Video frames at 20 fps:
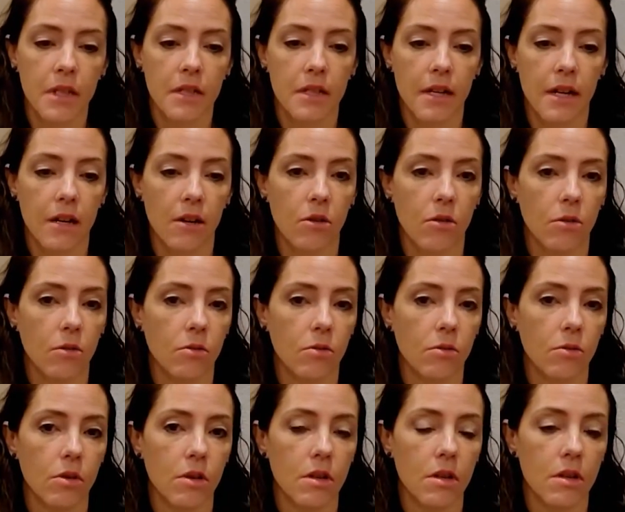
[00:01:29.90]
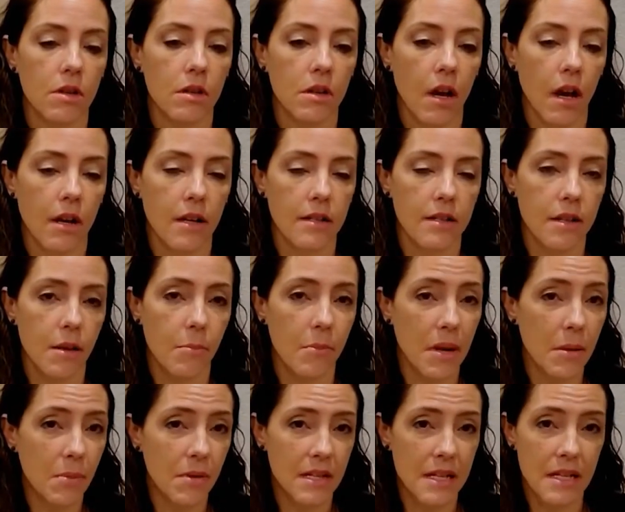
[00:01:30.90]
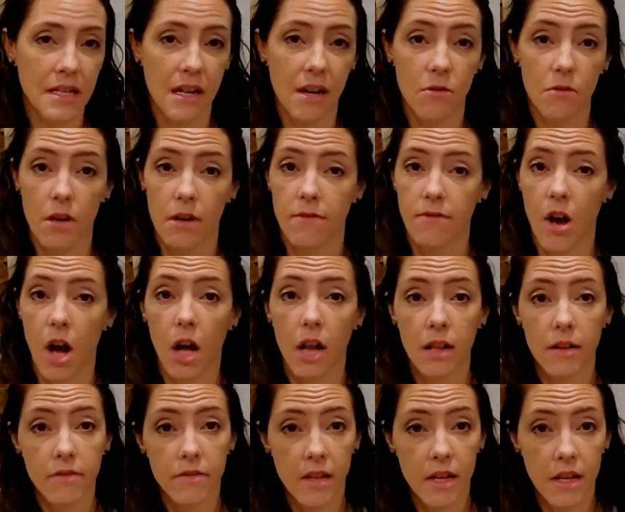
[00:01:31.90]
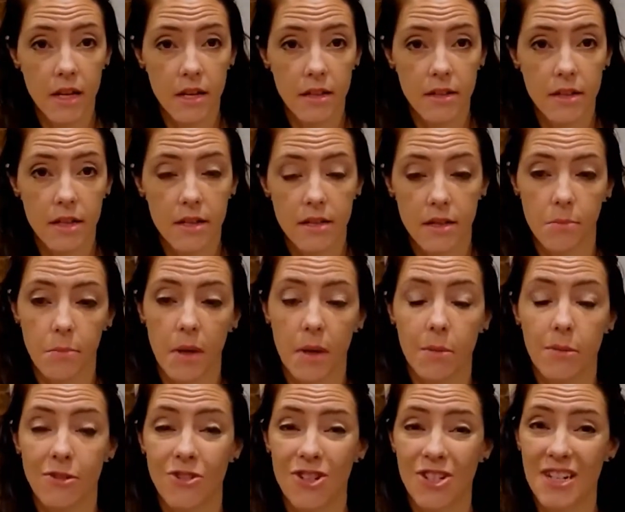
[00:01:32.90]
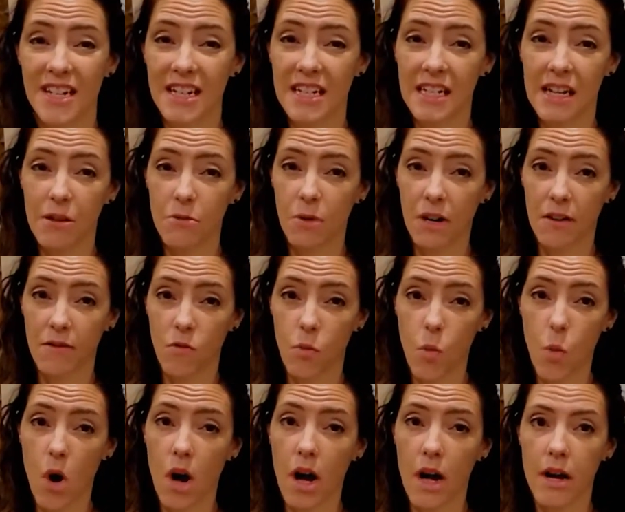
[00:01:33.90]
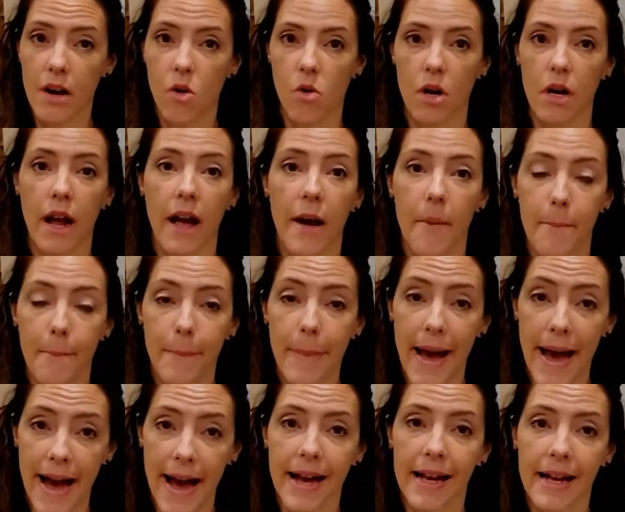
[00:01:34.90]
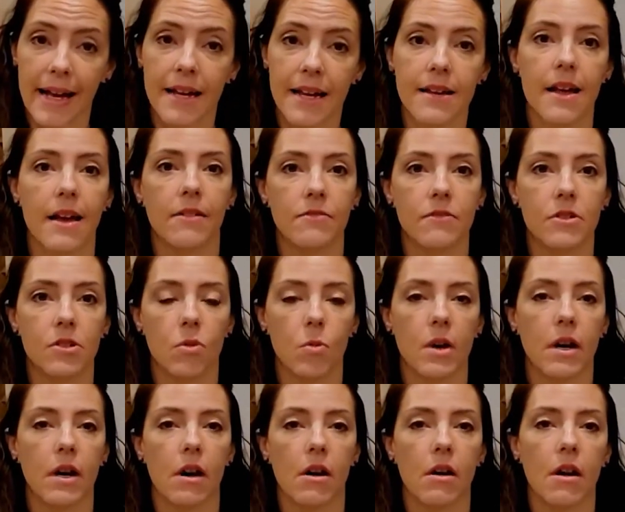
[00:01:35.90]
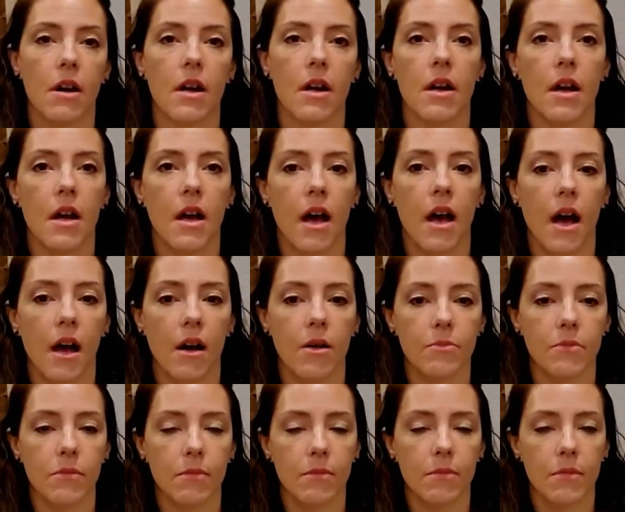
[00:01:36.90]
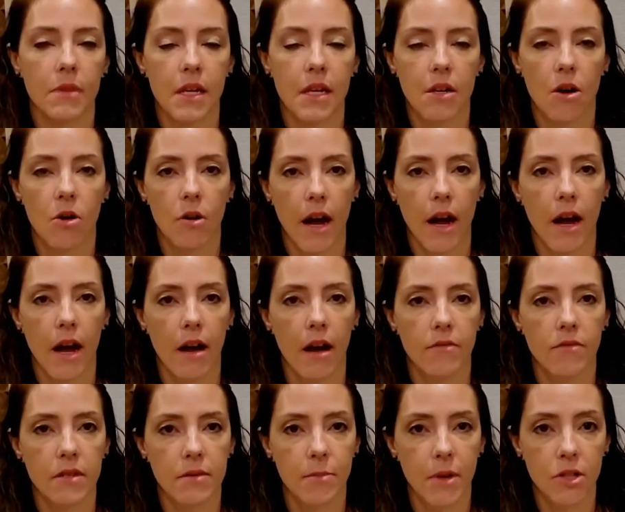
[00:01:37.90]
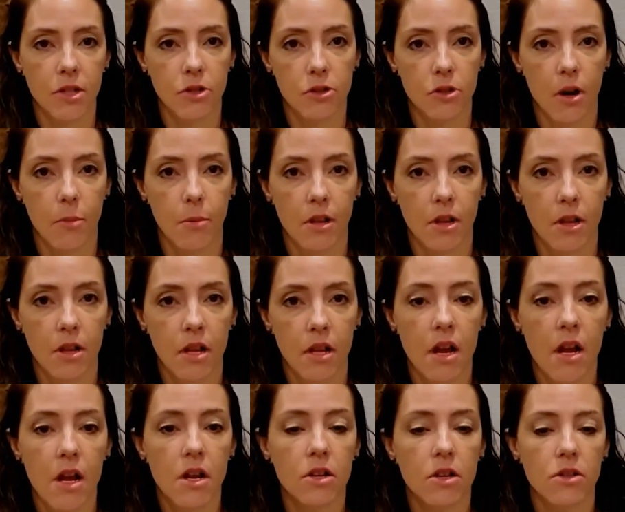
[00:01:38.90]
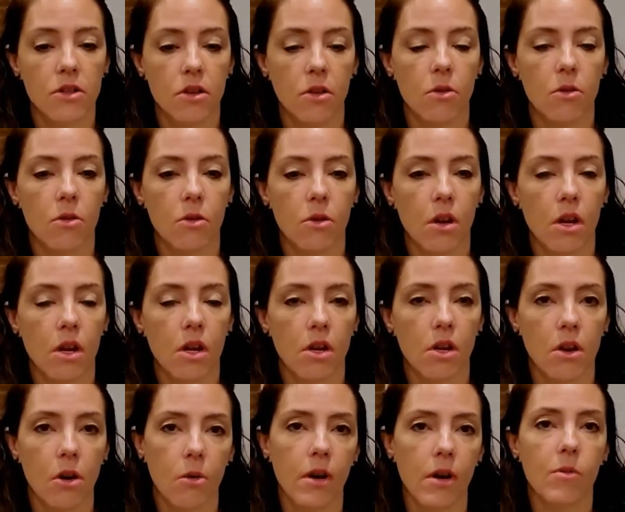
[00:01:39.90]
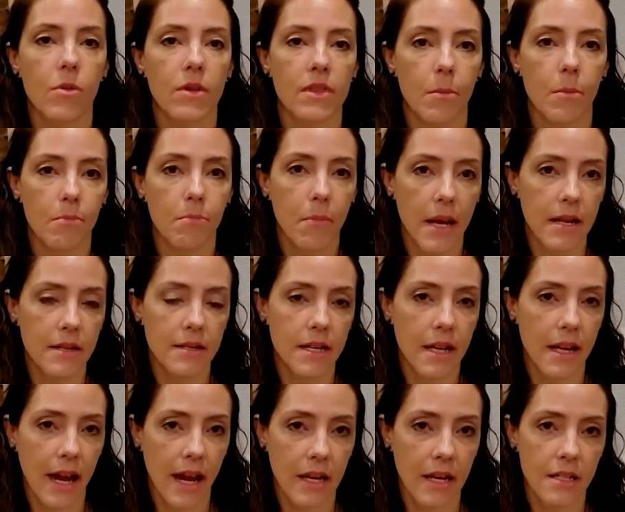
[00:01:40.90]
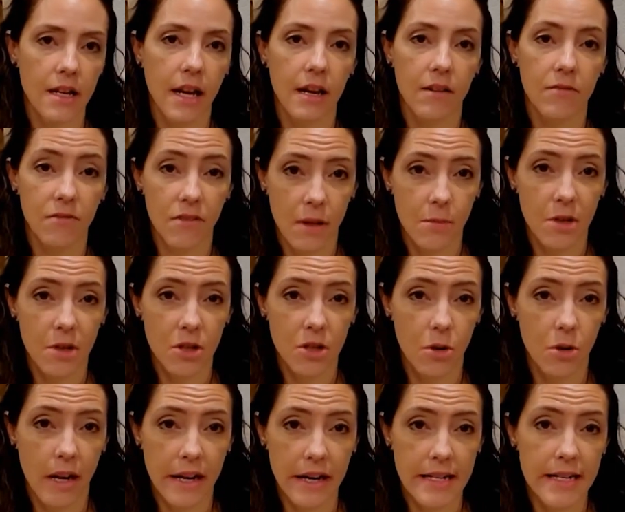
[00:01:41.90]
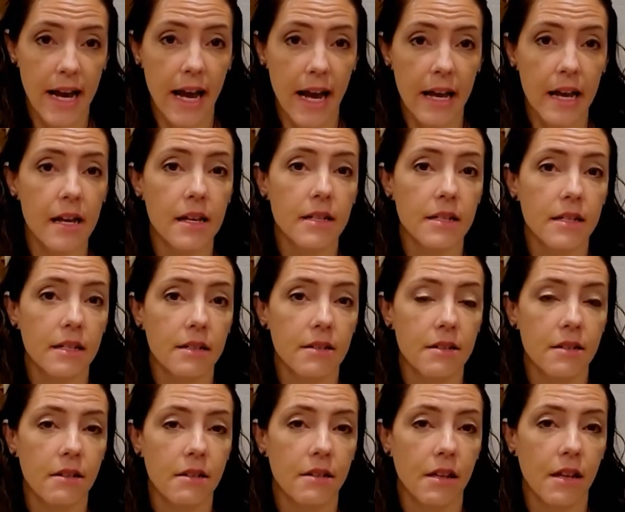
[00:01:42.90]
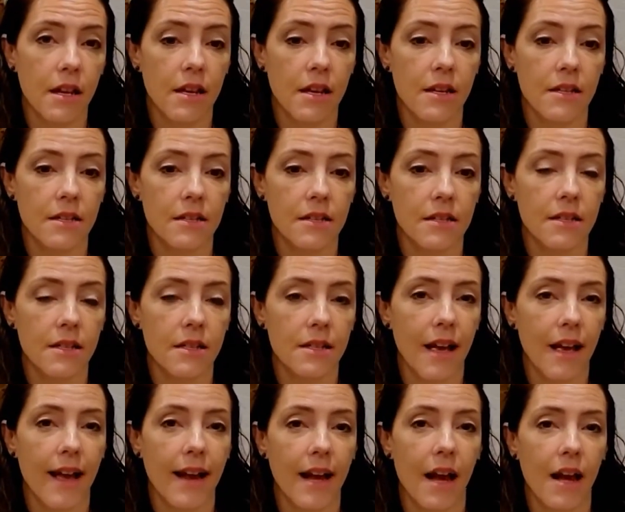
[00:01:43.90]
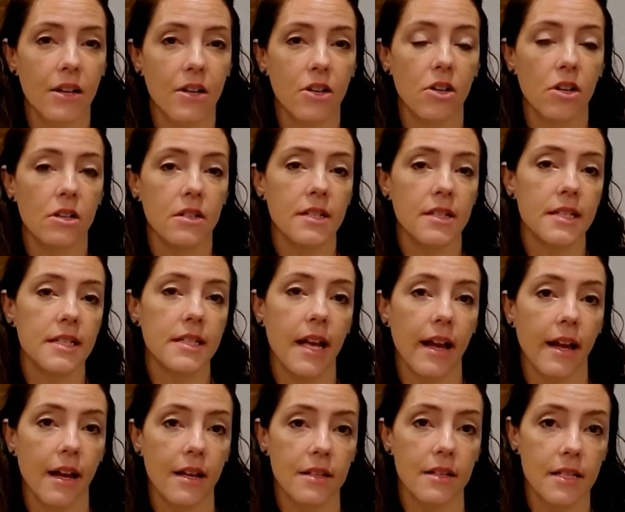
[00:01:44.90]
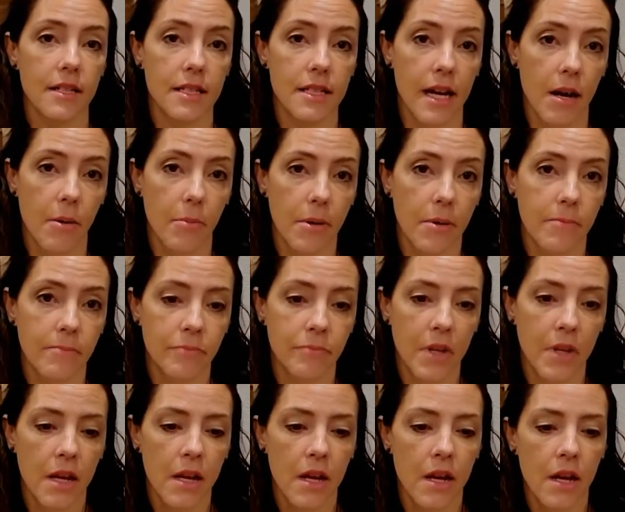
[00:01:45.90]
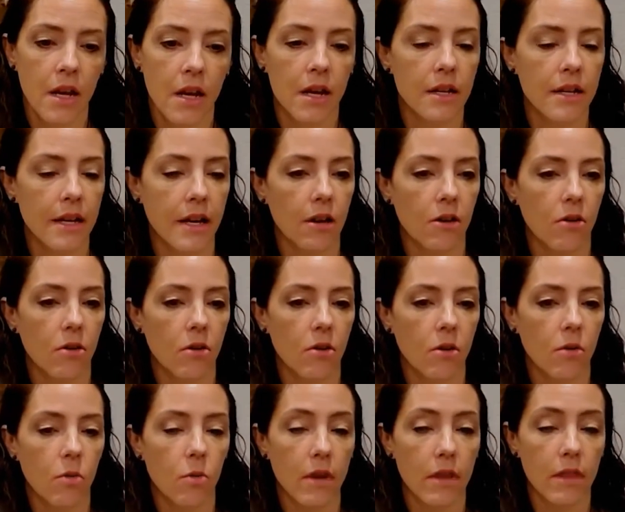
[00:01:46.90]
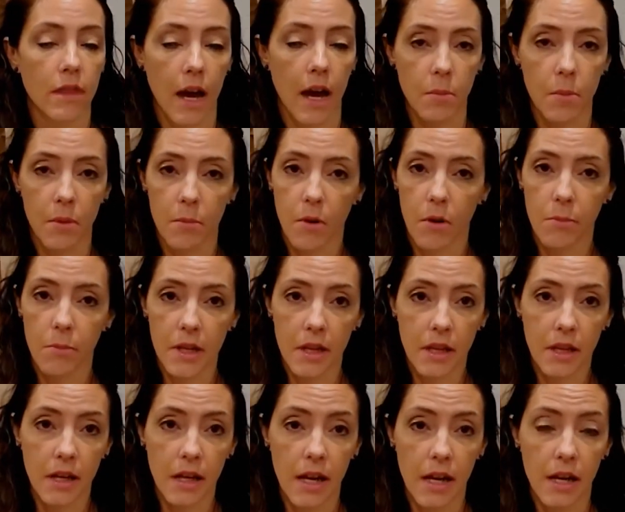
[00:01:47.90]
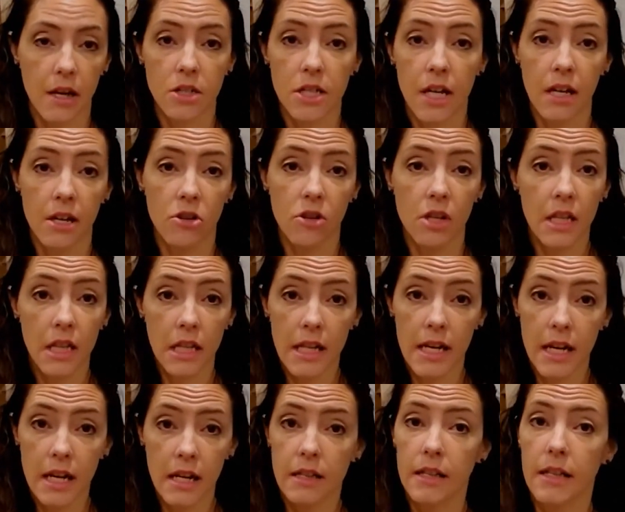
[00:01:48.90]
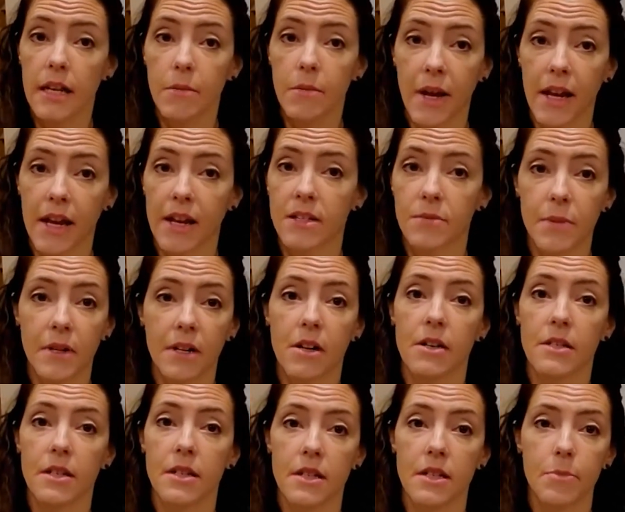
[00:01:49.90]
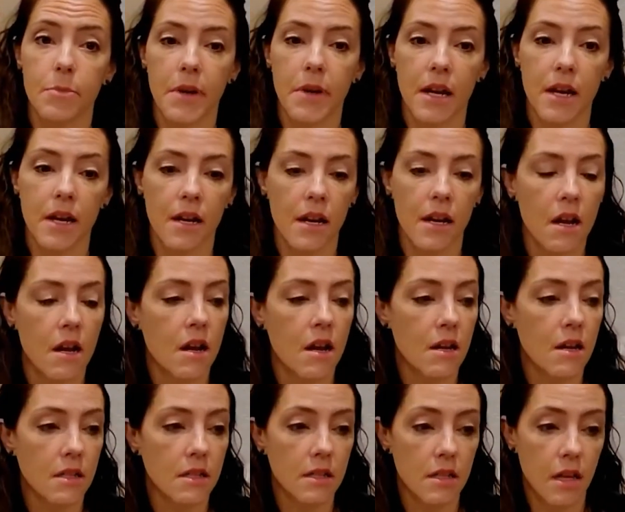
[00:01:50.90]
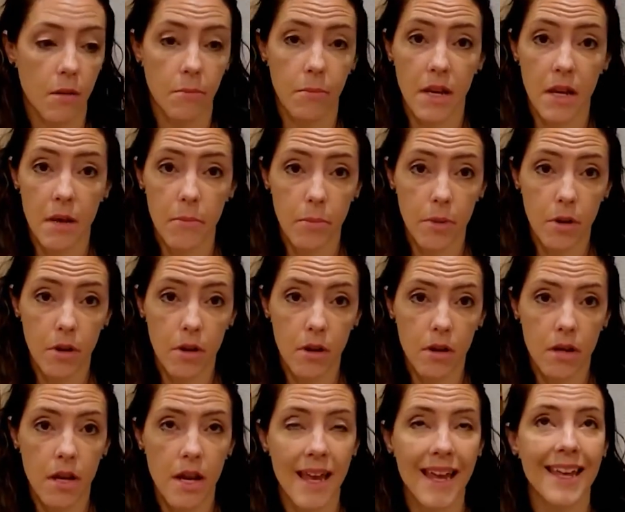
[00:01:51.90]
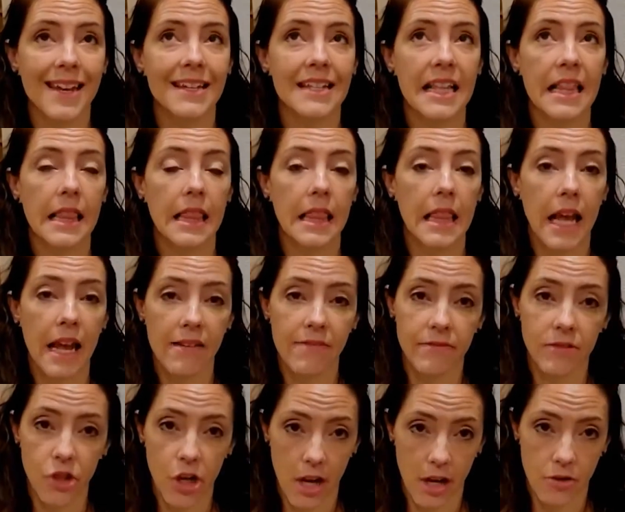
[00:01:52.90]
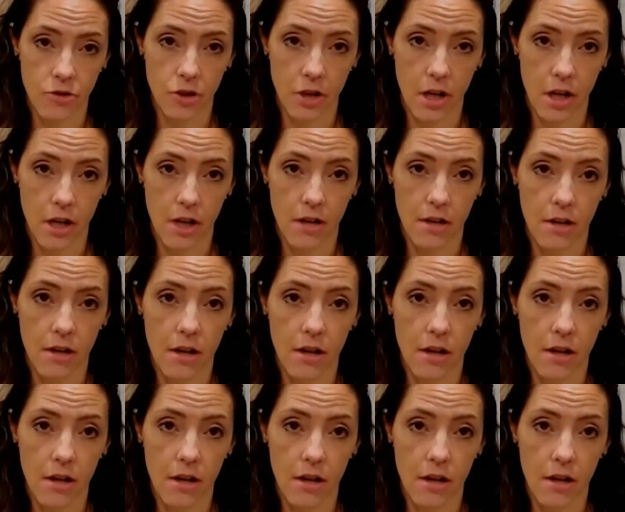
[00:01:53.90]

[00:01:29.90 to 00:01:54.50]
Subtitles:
Now, some people need to get rid of all of these. Some people just need to get rid of one or cut back enough to where they don't have as much trouble. So going with a basic anti-inflammatory diet is a good second step. Now with hypermobility, and I'll tell you clinically, my experience has been, some people, it is life-changing.